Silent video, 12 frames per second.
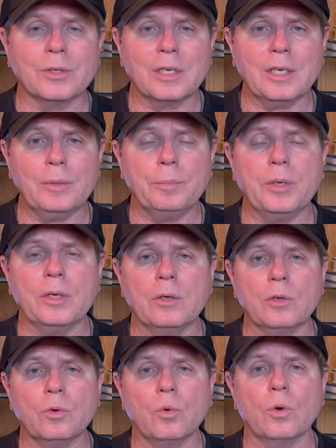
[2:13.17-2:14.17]
keeping
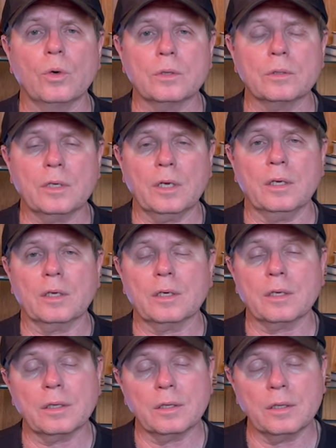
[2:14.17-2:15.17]
your tank
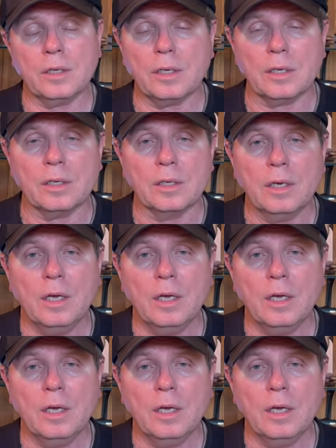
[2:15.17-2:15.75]
clean.